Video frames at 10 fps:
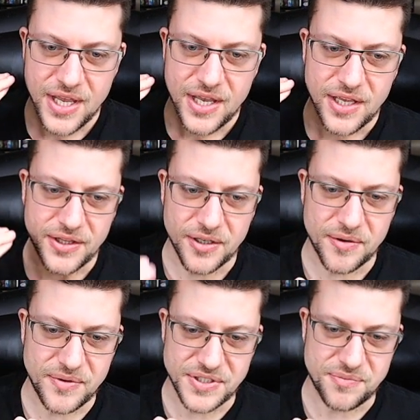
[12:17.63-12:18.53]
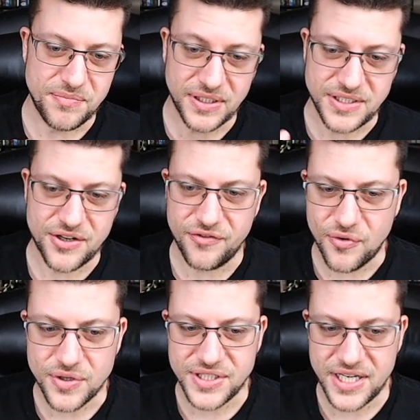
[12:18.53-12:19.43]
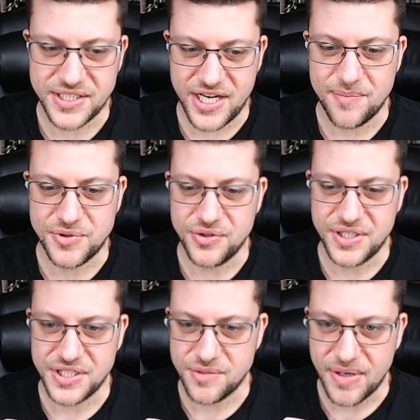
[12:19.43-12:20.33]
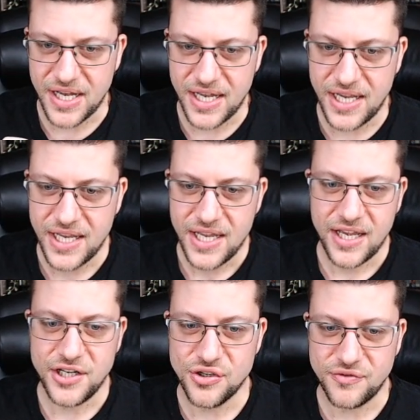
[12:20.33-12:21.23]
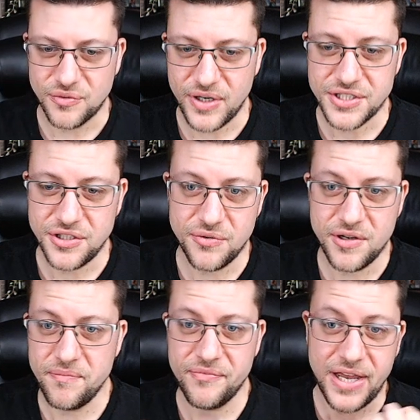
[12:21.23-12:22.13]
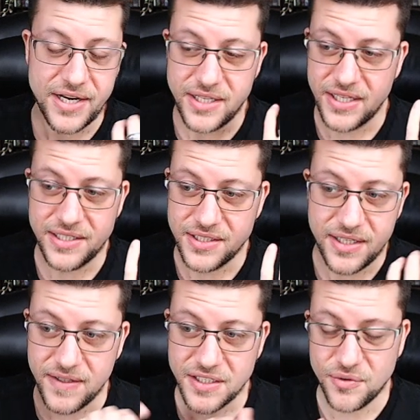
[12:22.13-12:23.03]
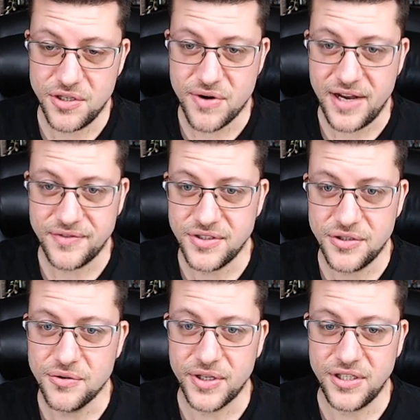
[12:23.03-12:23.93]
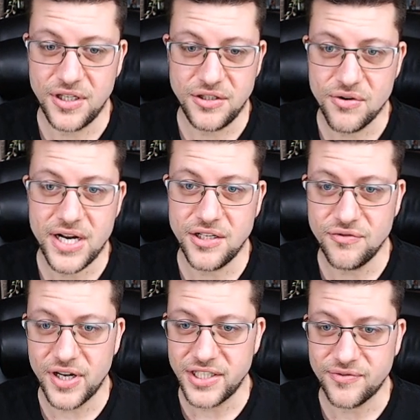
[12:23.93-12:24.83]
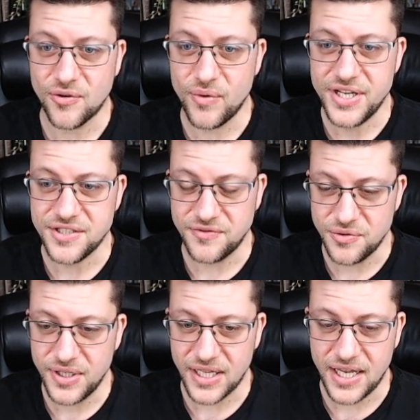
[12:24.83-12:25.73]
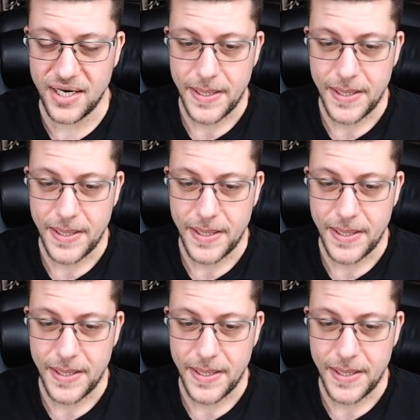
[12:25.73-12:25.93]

this military force has captured this spy and you have to rescue him. That's it. That's what you have to do. And granted, you've got different ways of doing that.